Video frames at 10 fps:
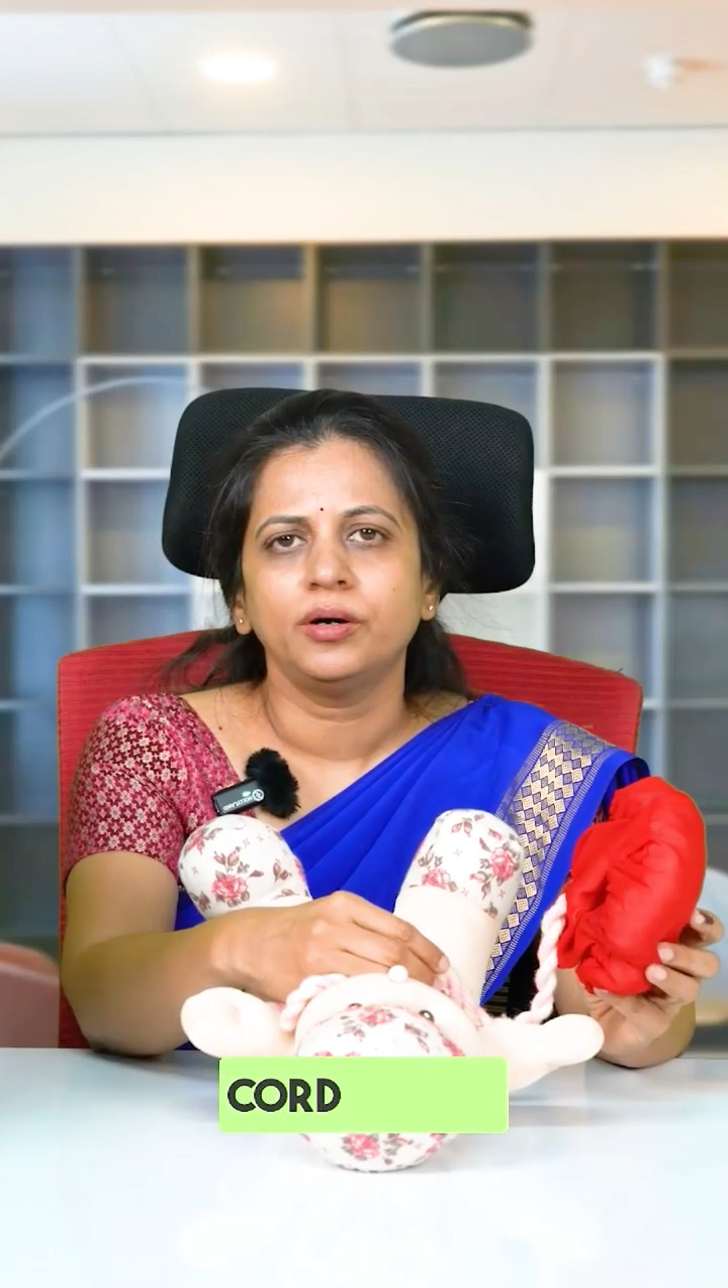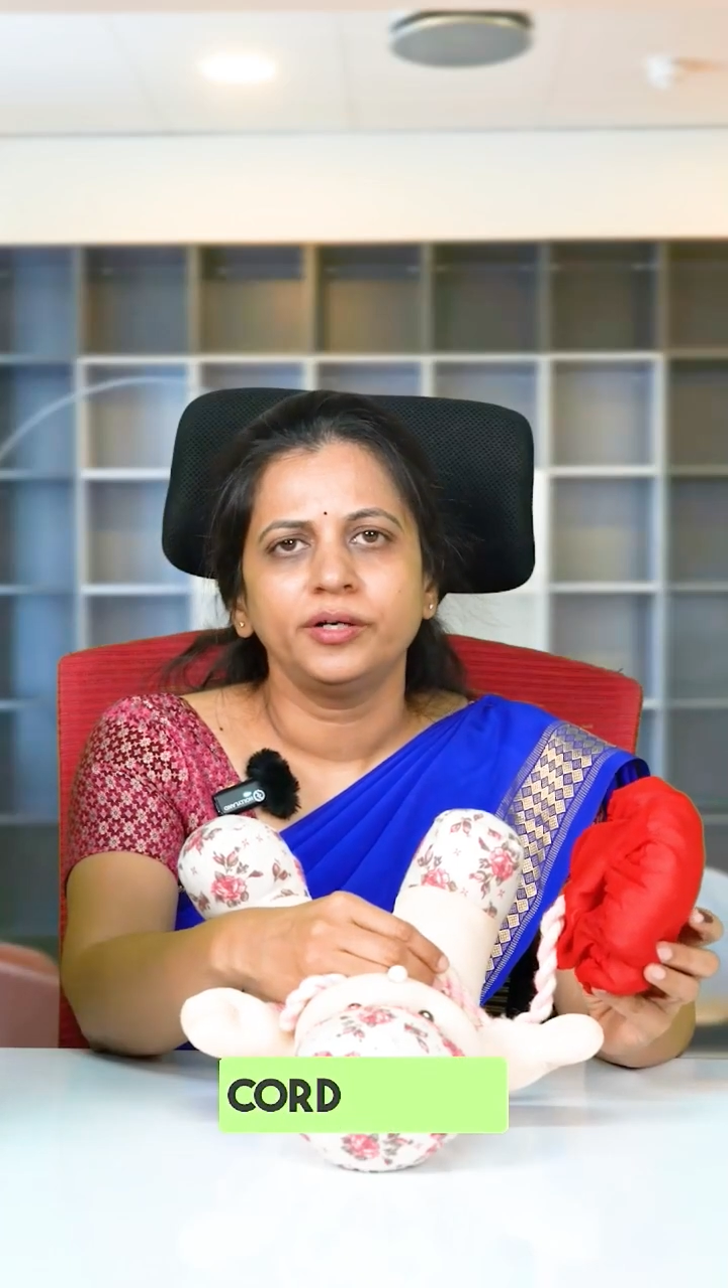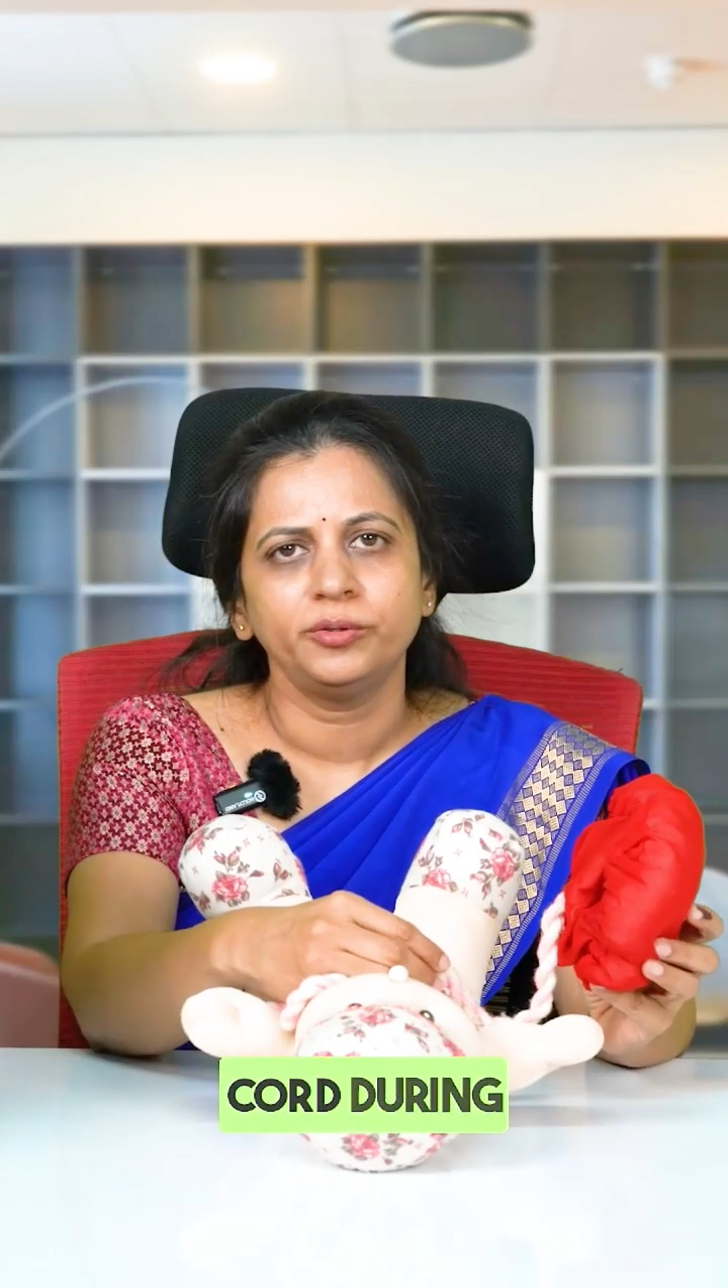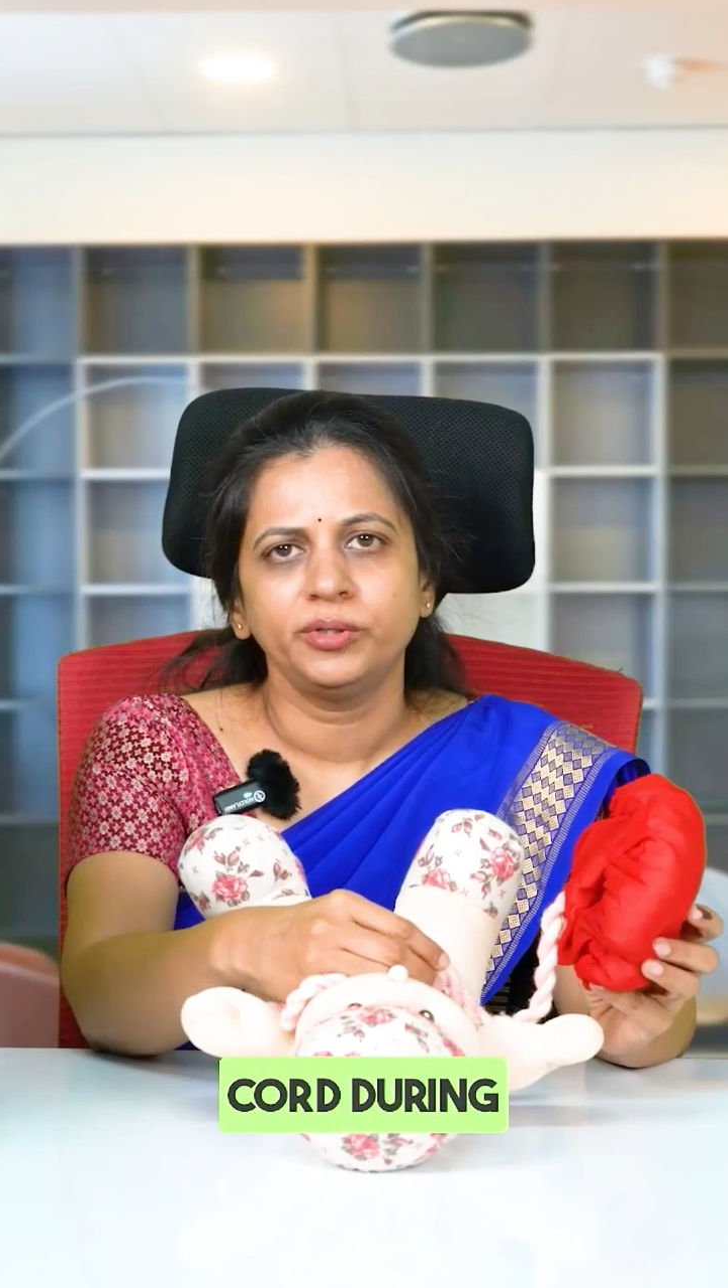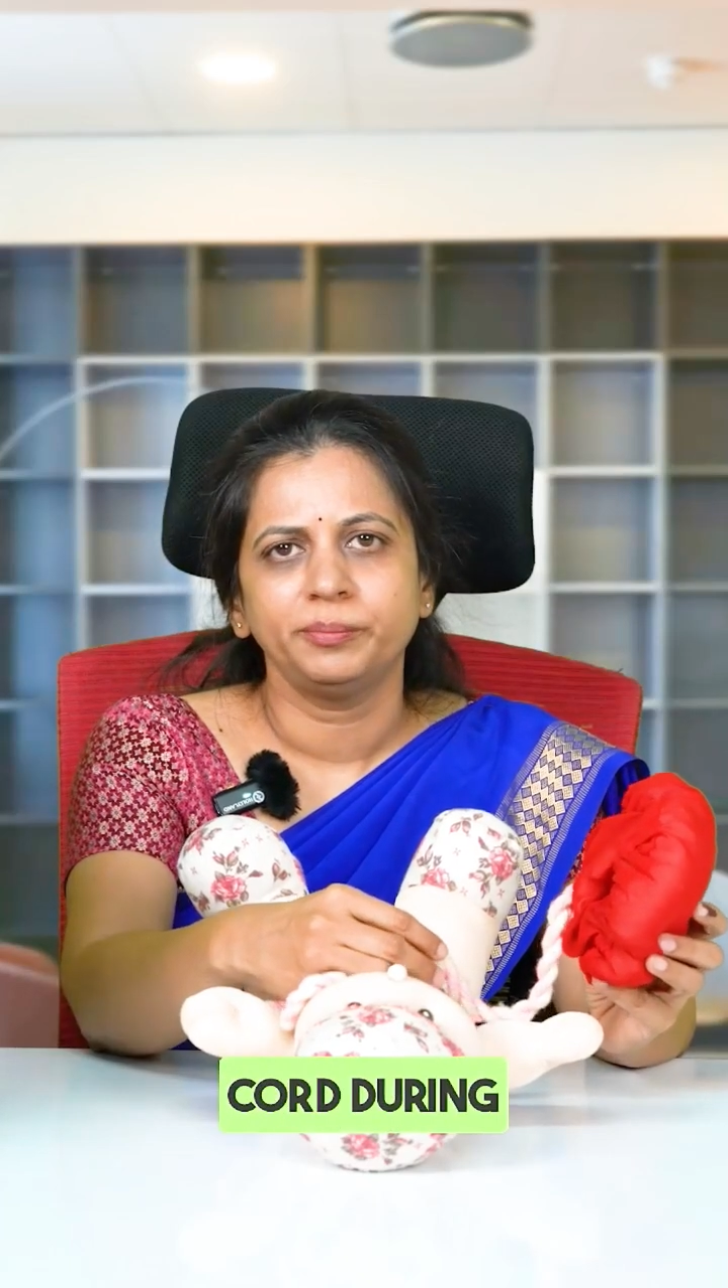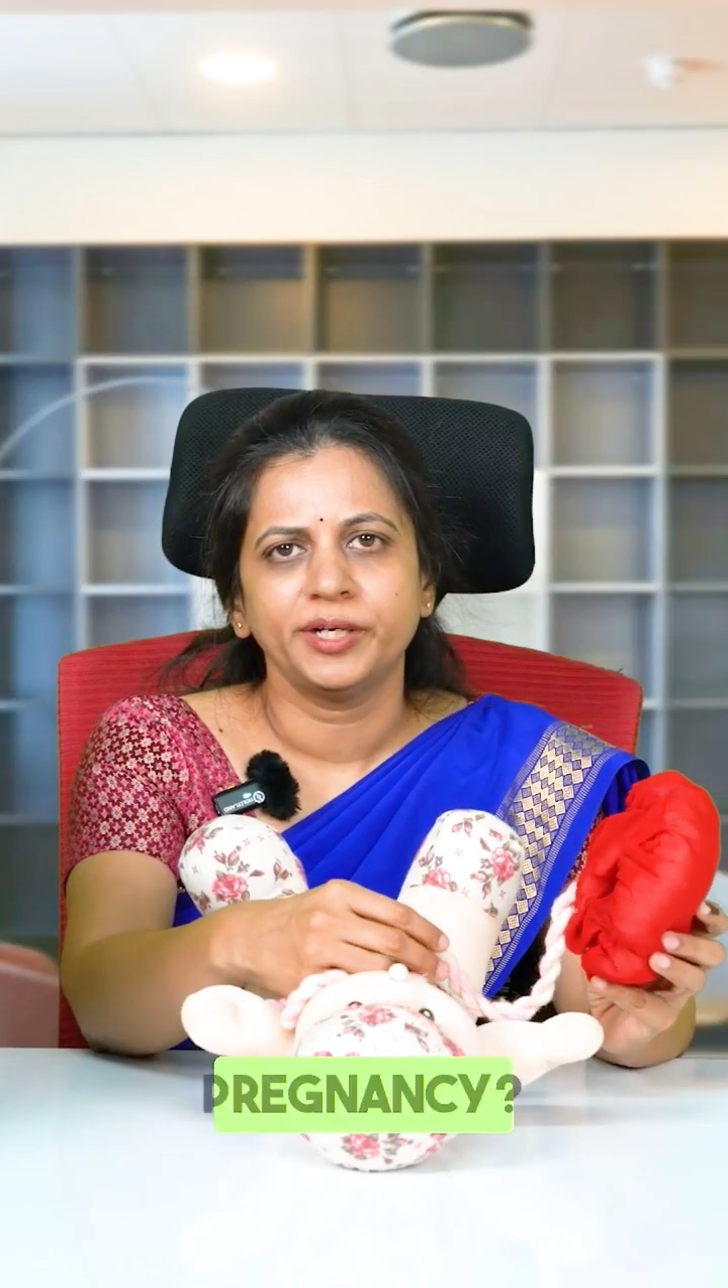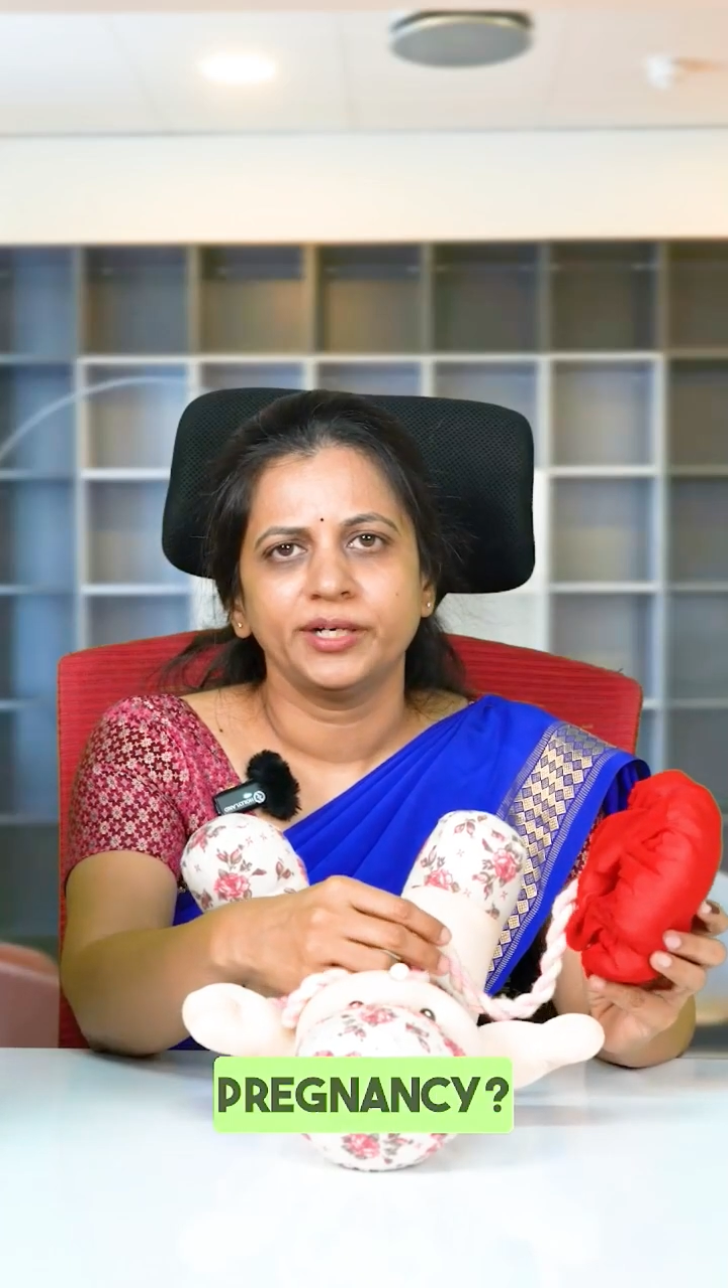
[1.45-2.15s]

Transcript: cord during